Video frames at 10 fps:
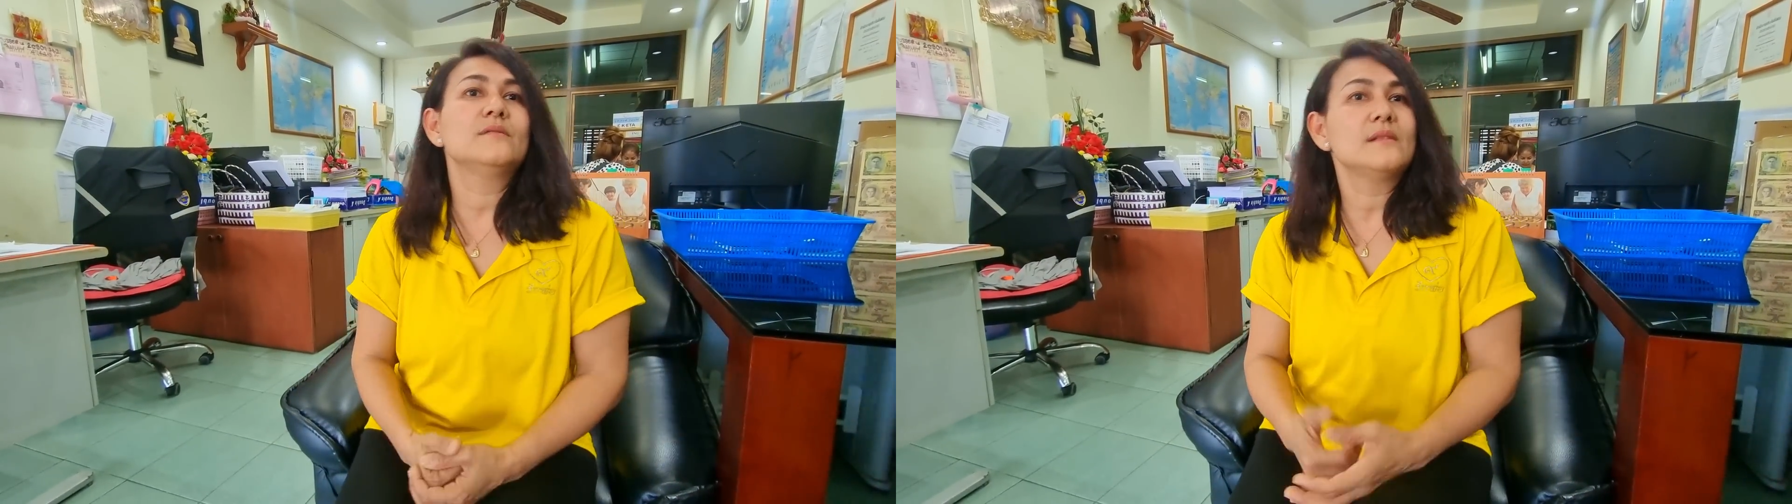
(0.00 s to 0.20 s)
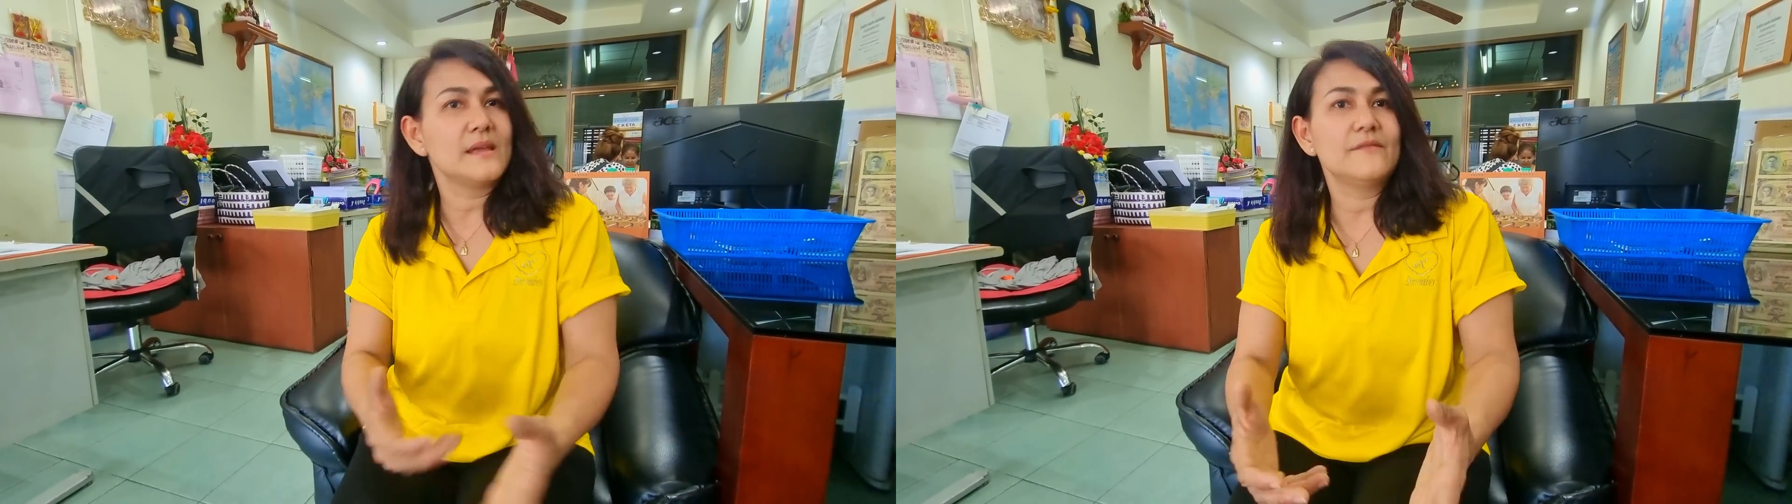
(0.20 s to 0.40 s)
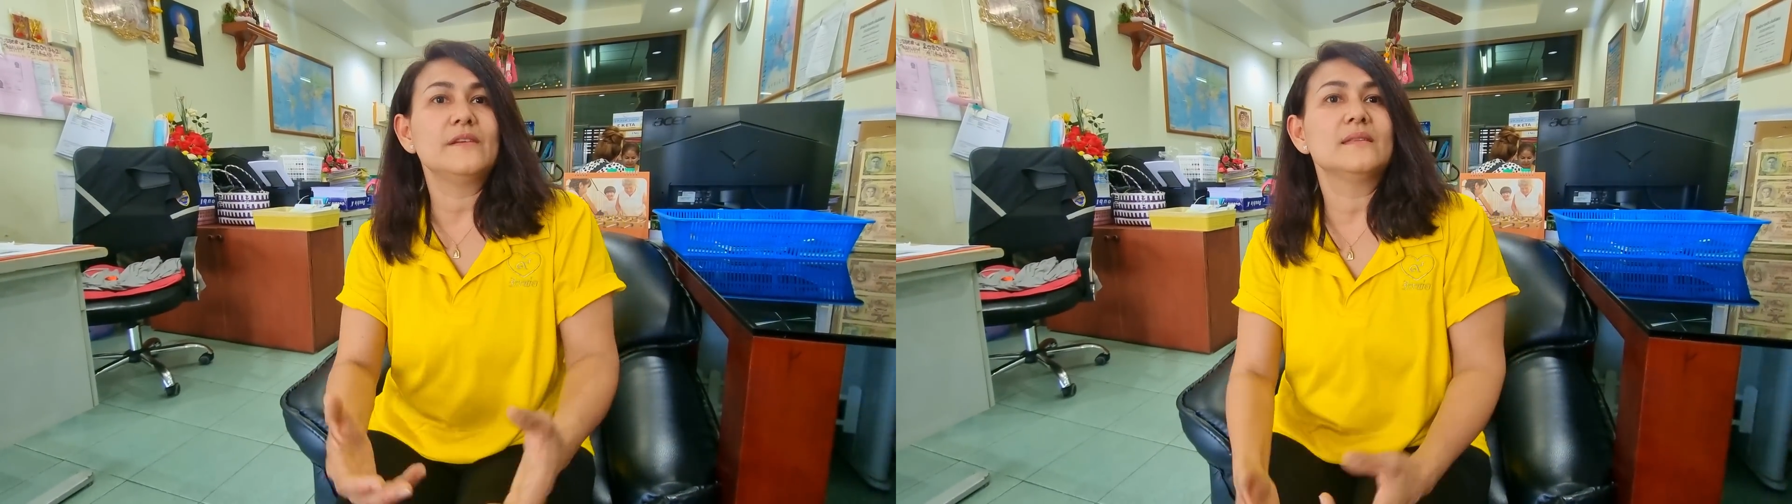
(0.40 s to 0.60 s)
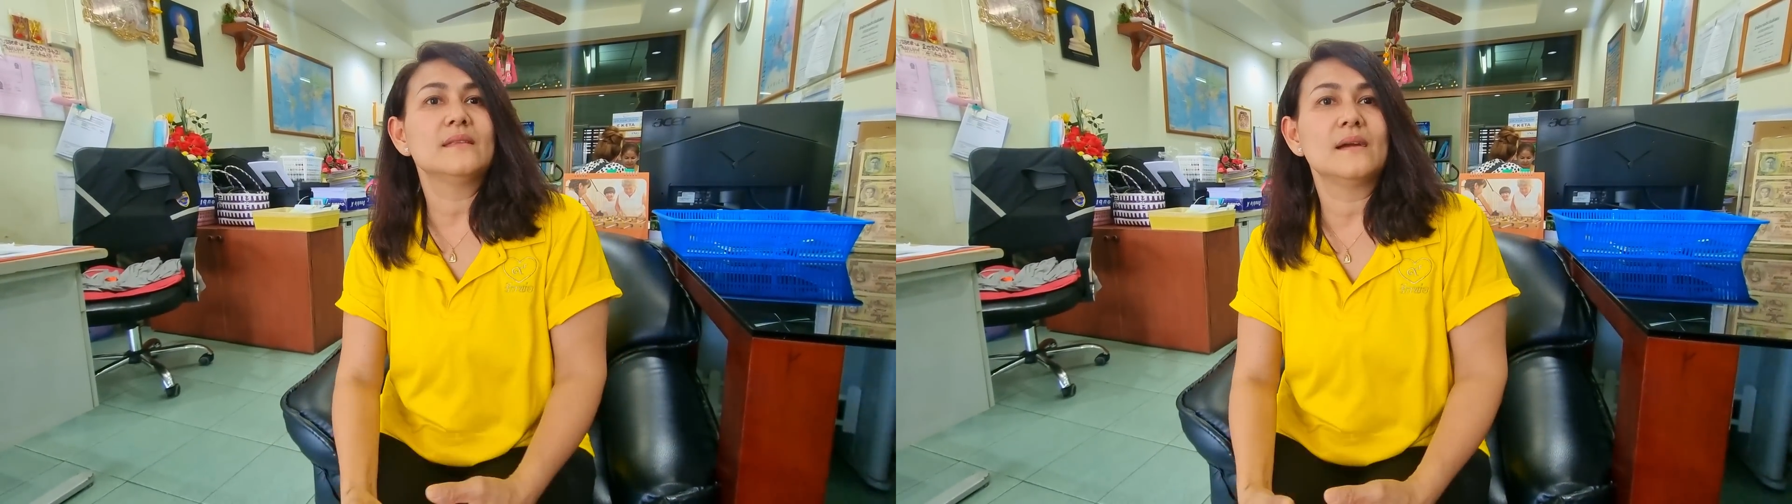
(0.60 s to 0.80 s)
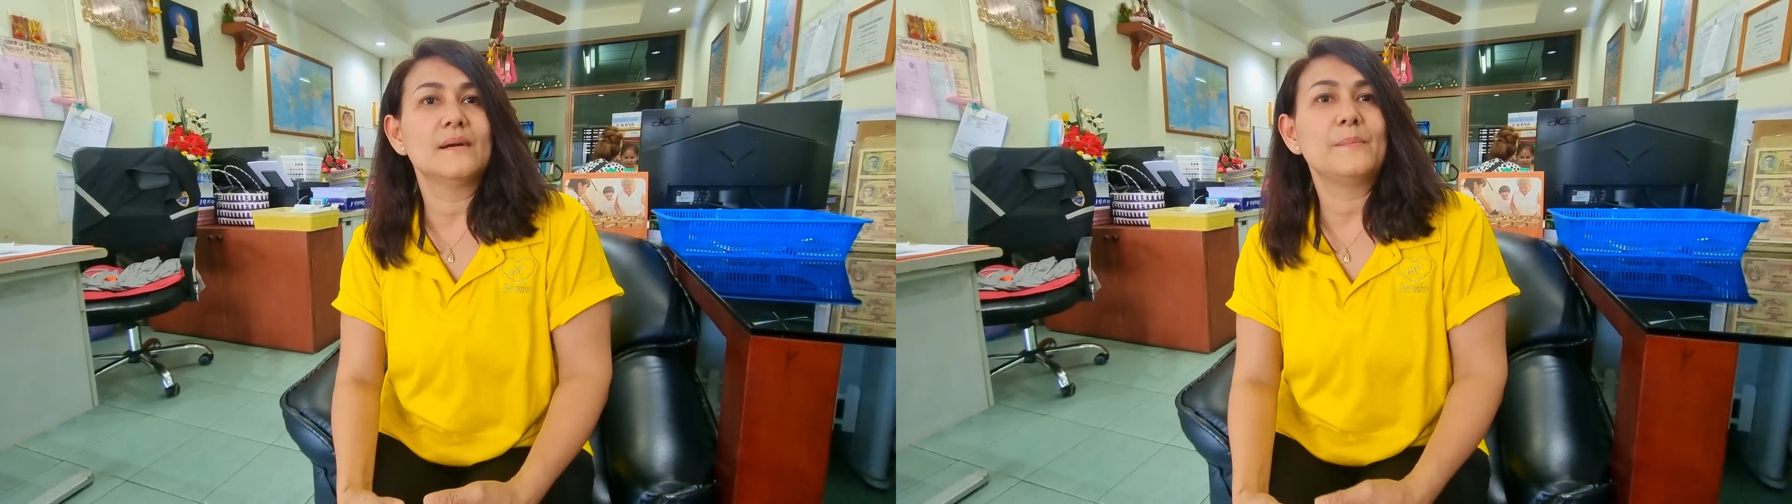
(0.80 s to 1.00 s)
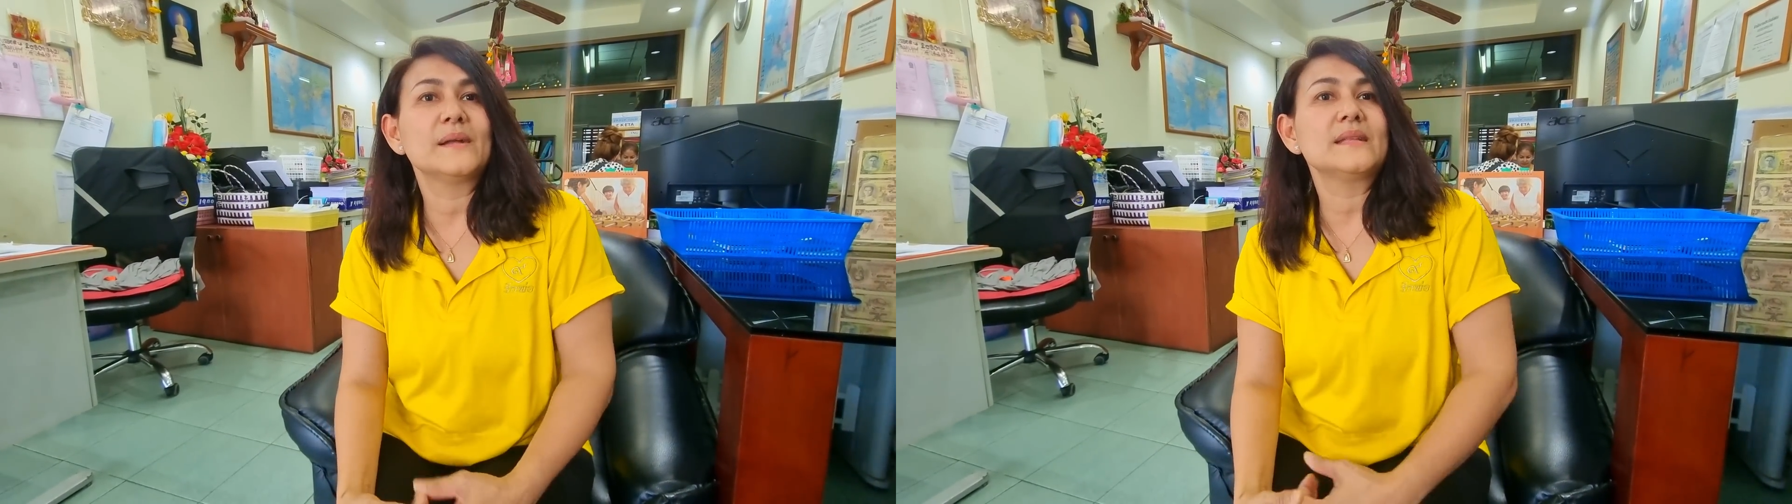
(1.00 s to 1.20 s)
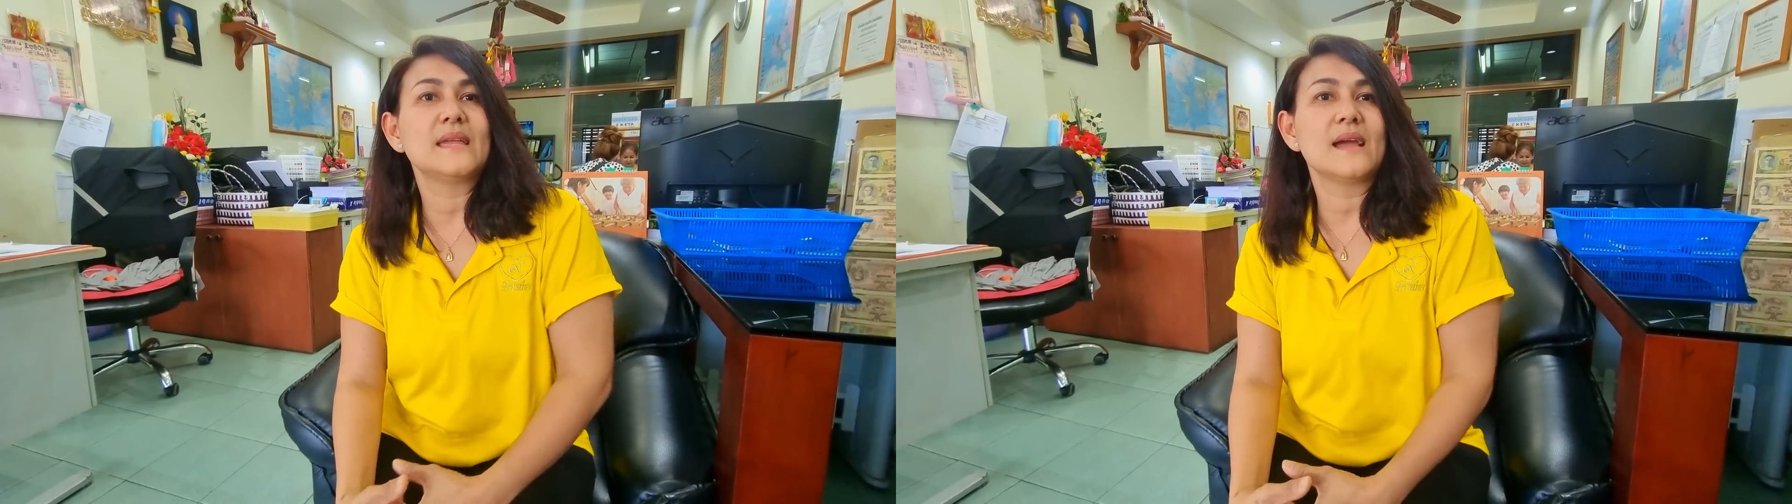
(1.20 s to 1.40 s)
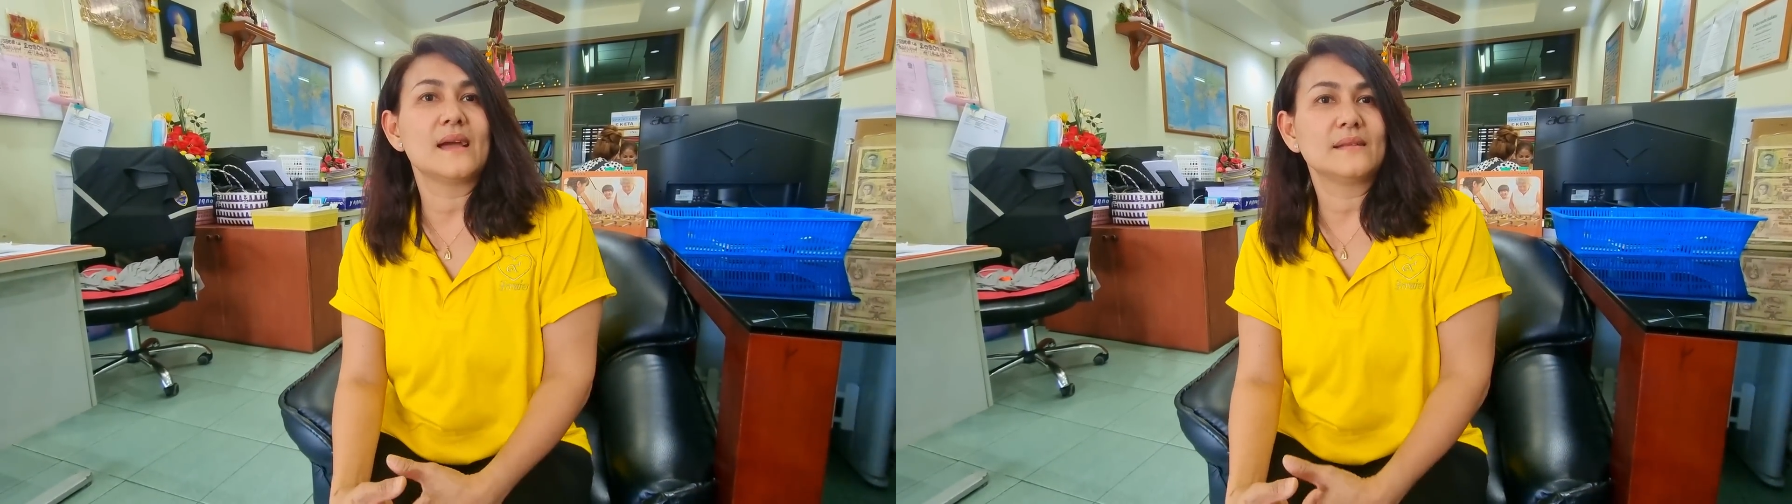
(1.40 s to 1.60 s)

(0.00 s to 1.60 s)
live in Pattaya.